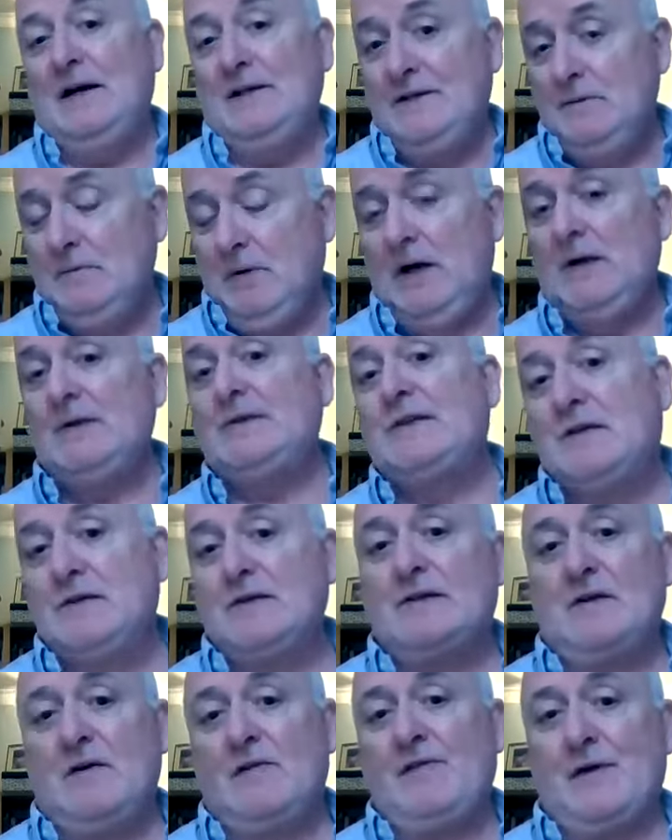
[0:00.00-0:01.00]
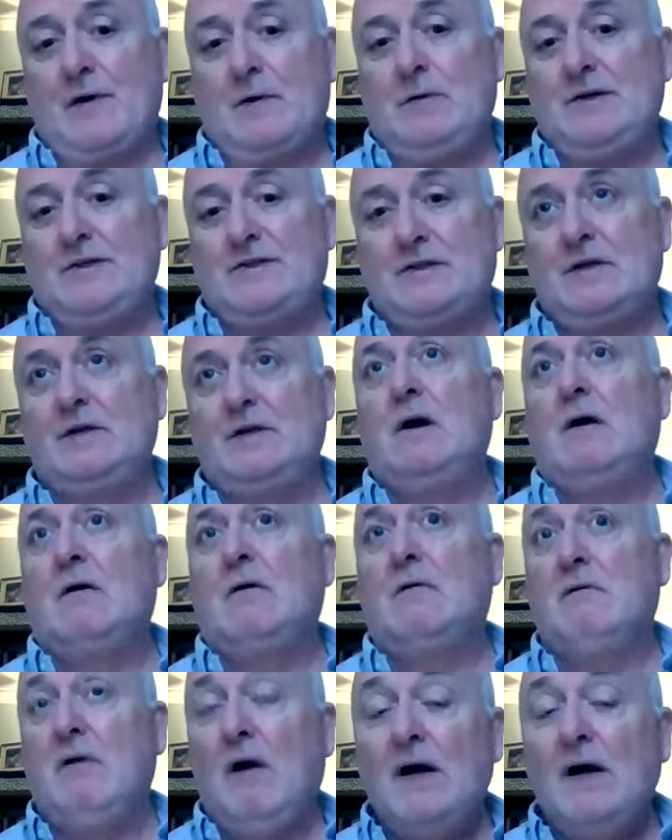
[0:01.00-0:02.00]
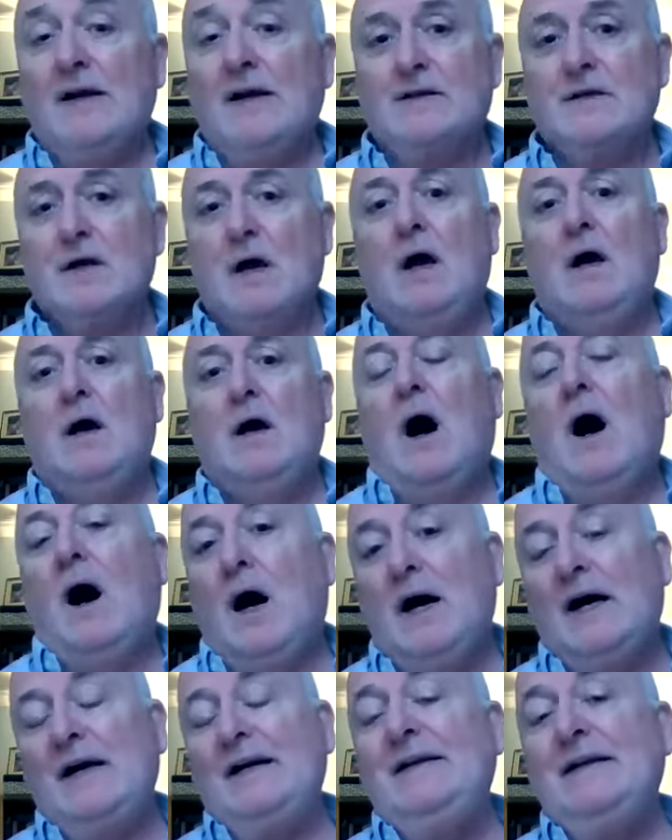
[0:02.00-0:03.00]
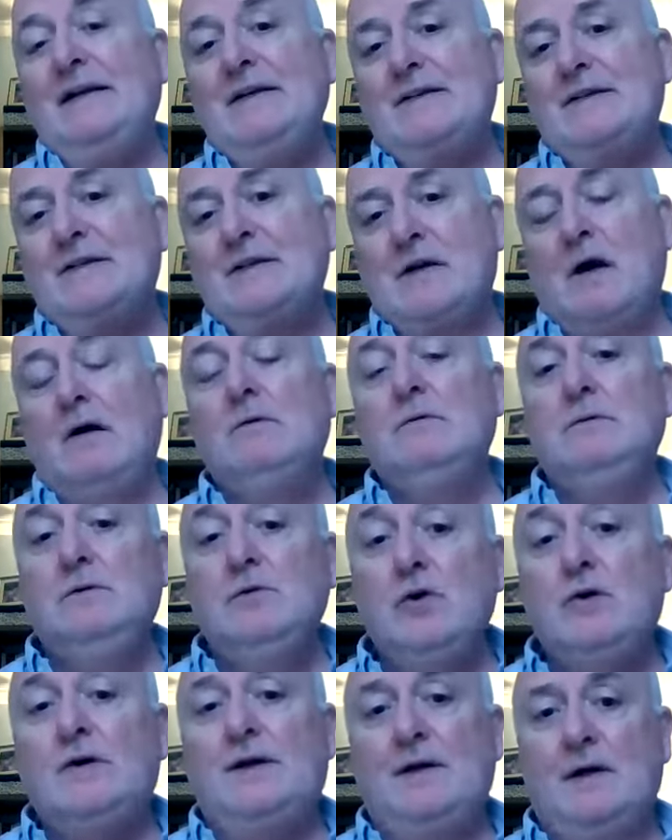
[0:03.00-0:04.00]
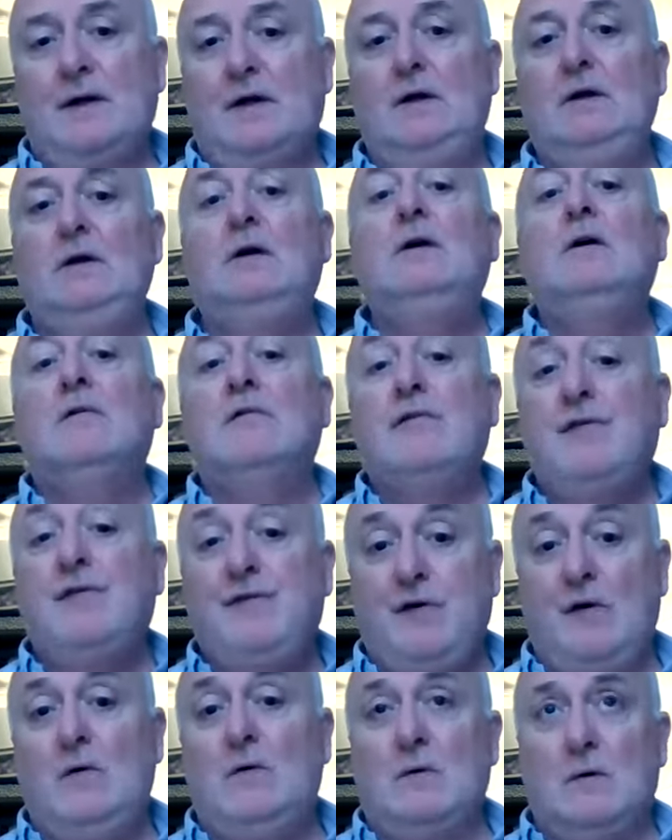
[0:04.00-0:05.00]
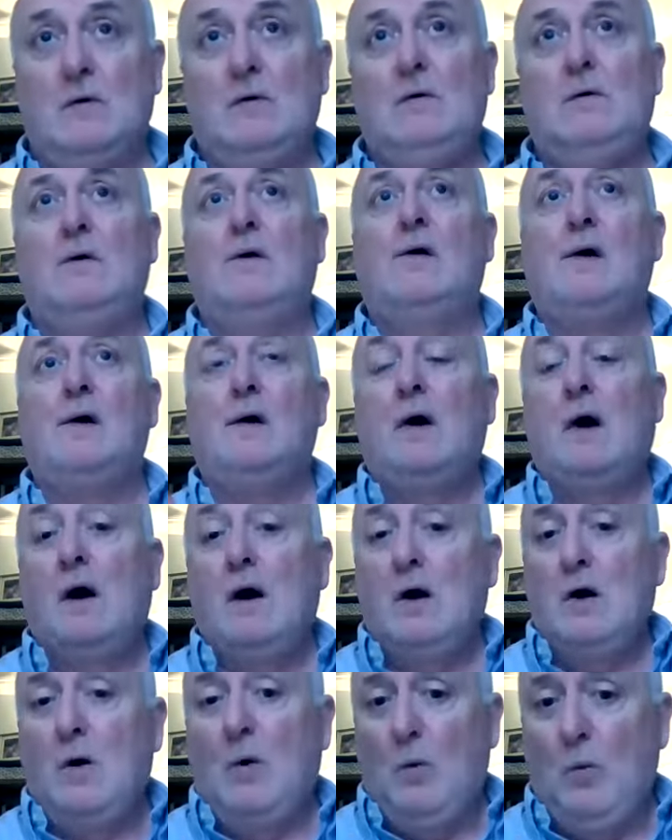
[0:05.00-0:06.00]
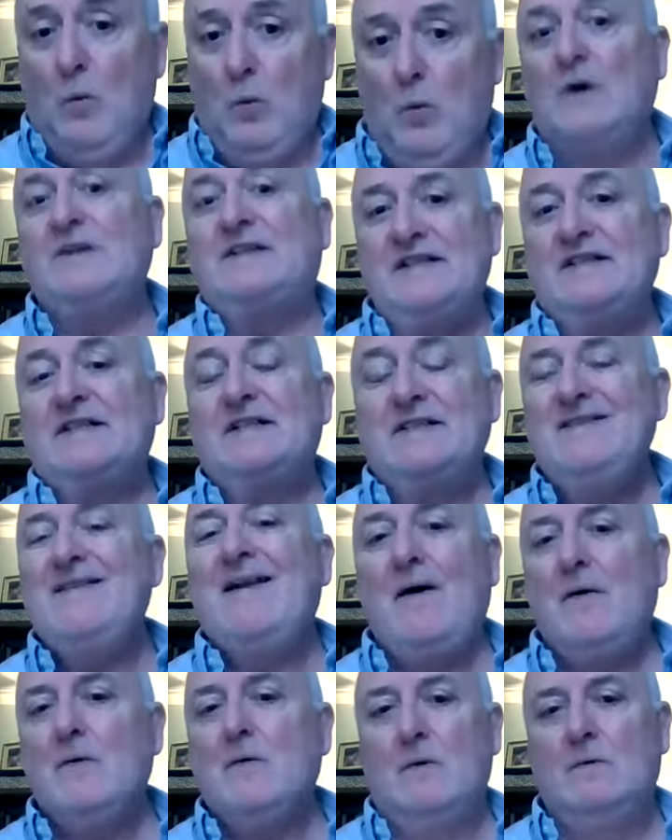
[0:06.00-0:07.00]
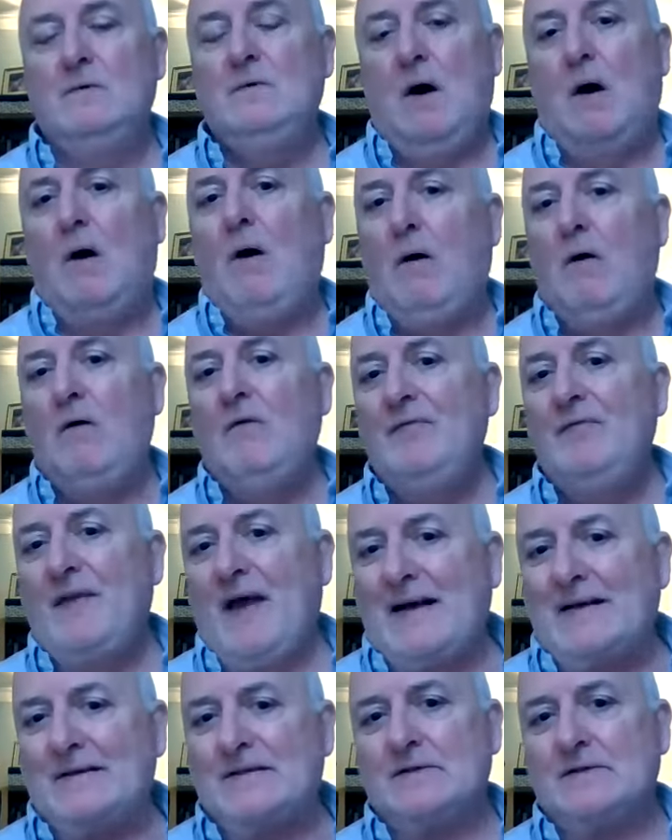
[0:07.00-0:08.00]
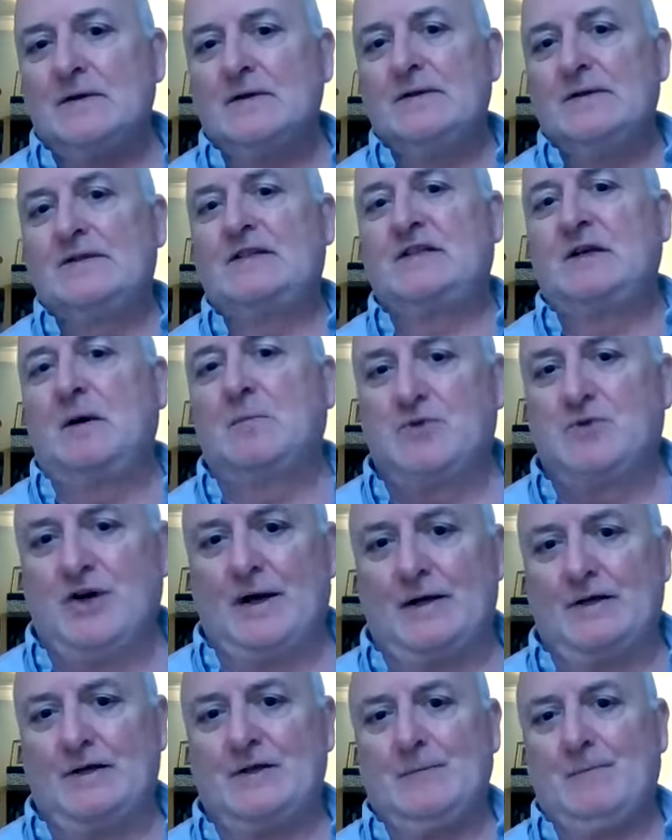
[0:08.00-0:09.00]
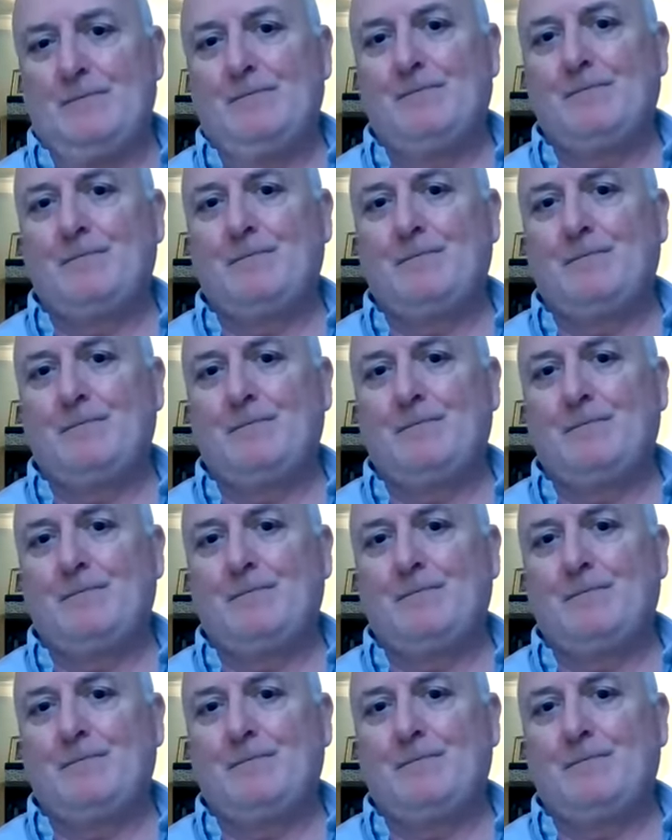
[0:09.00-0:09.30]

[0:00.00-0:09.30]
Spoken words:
and you ask yourself the question, right, I need to go looking for what is known on that subject.